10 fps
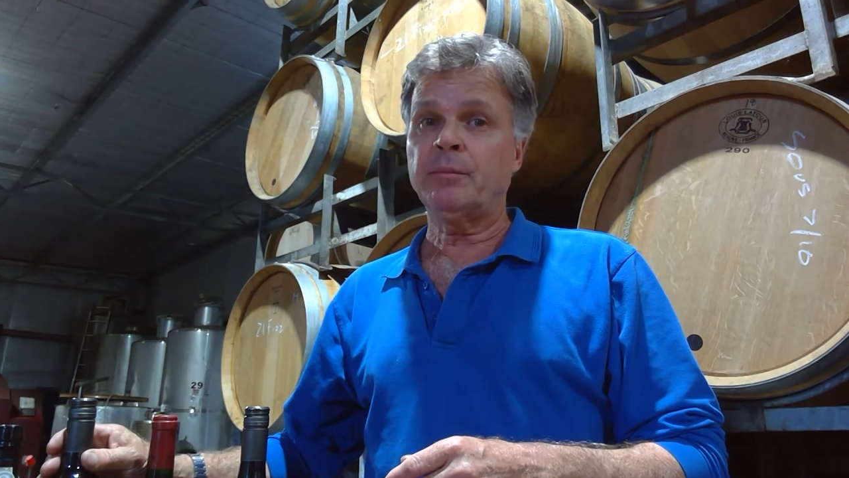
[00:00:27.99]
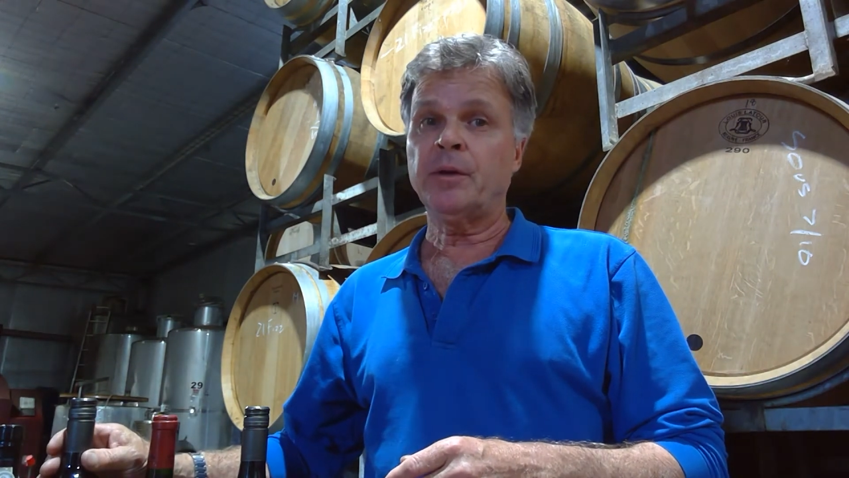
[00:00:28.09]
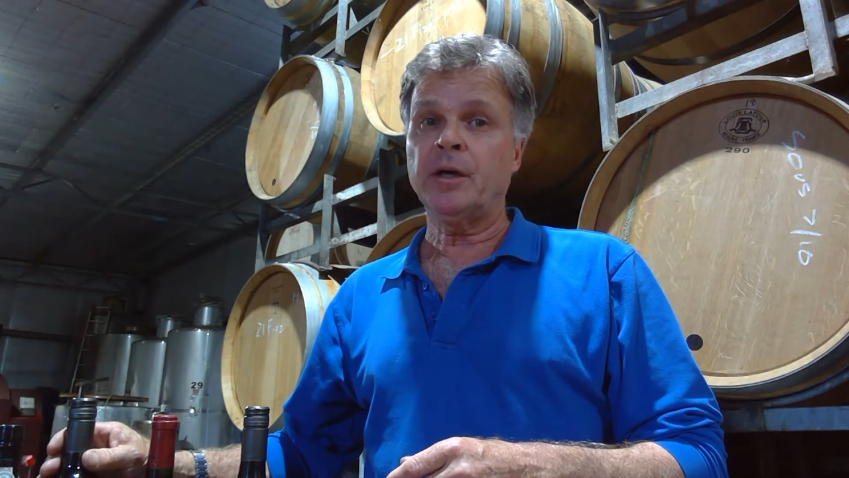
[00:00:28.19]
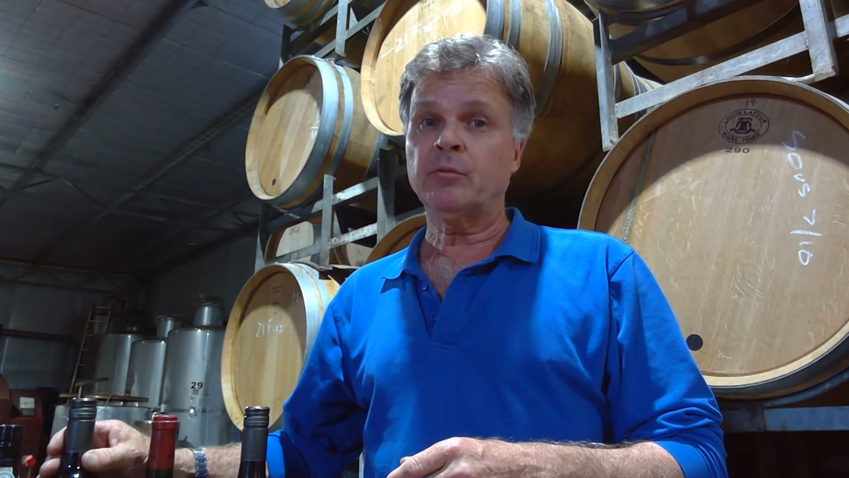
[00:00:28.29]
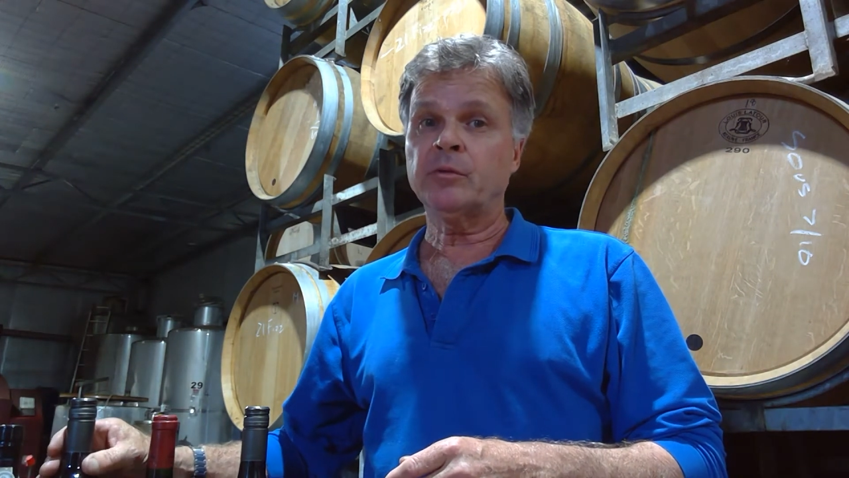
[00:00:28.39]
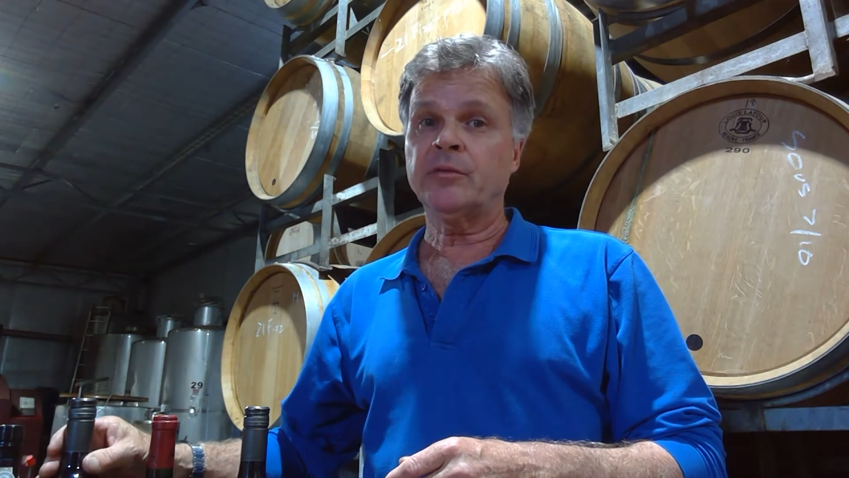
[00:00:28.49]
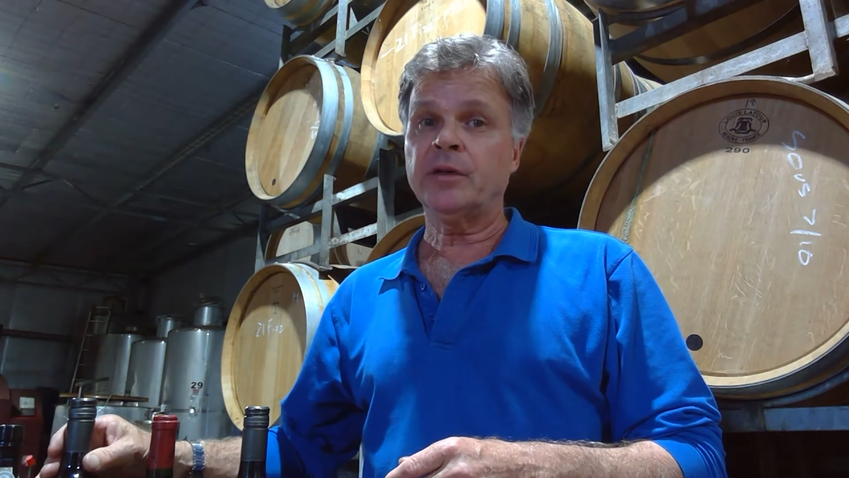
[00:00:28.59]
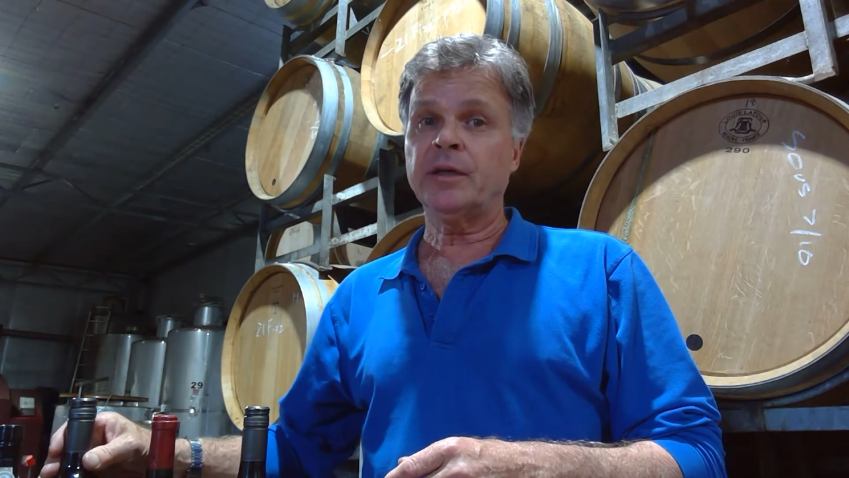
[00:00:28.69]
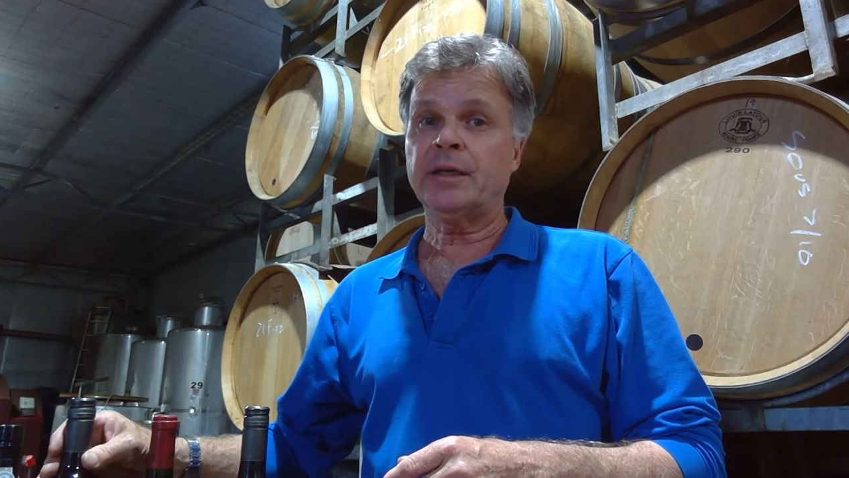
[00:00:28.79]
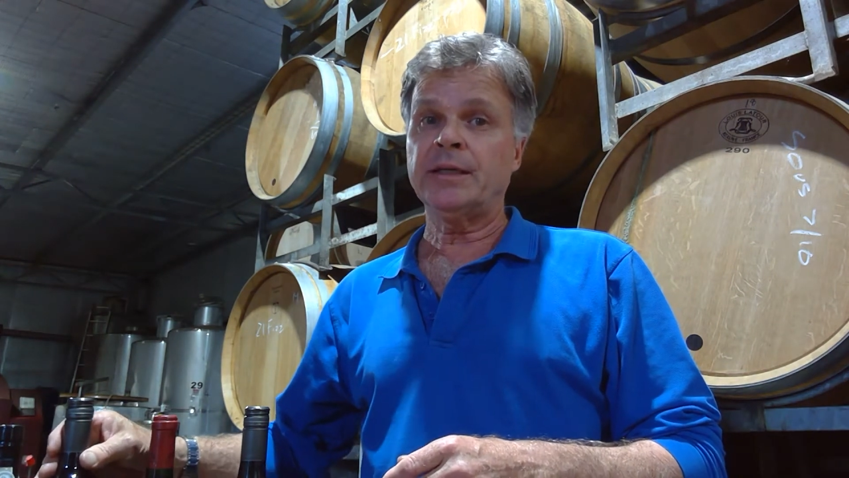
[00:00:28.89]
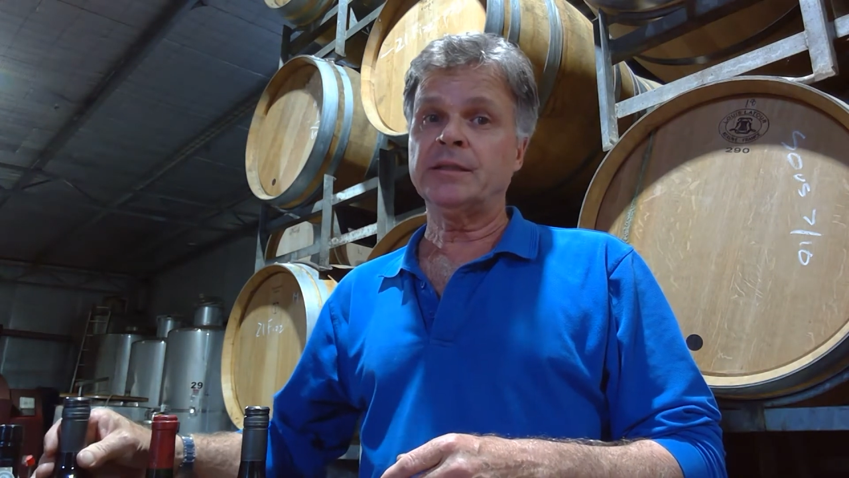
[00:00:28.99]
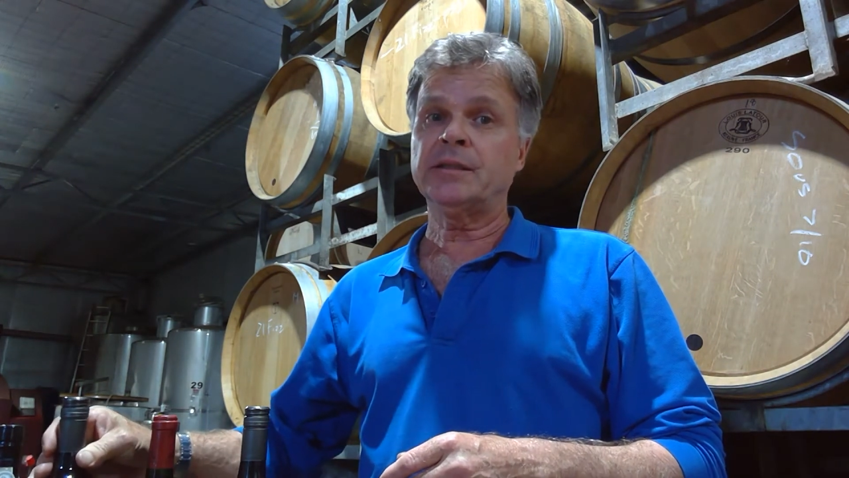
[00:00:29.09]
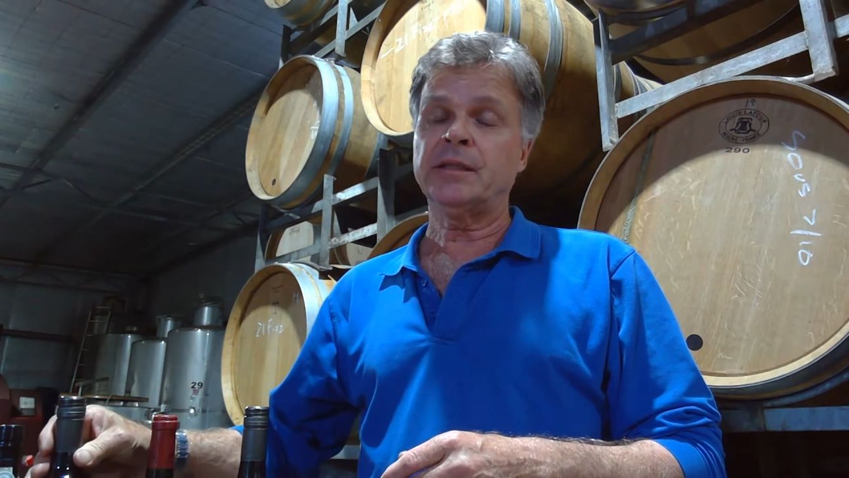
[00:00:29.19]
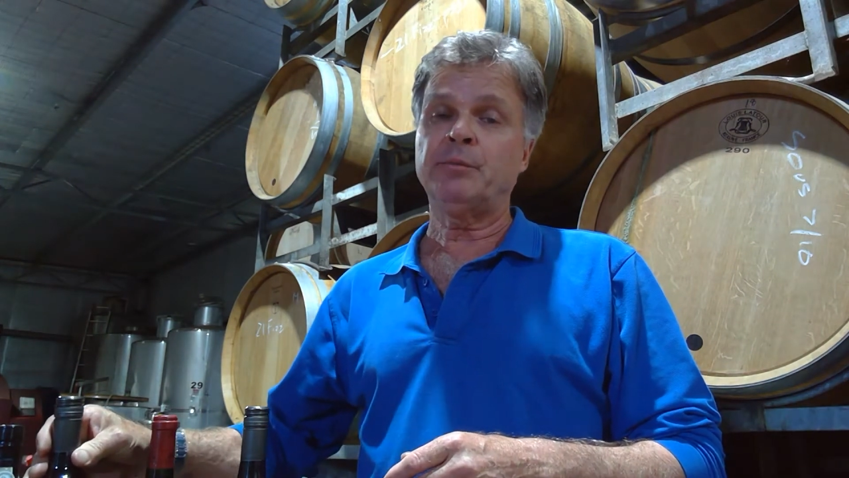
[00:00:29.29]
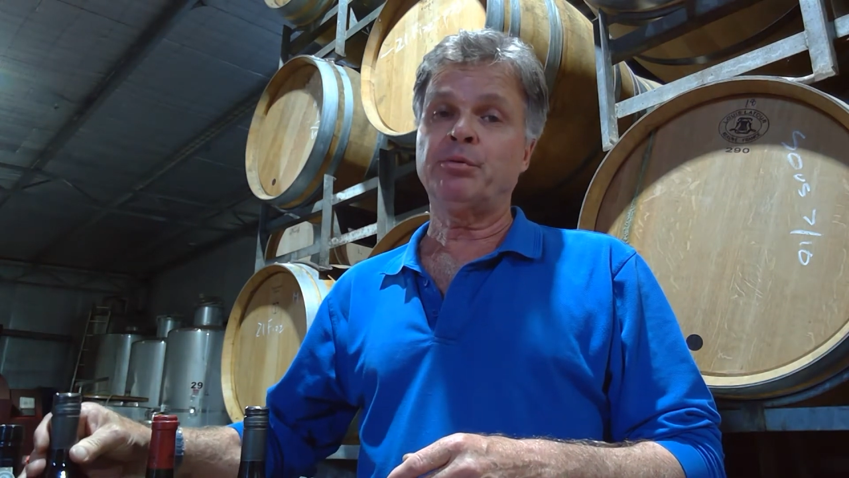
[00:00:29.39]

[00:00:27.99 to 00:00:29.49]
Margaret River is the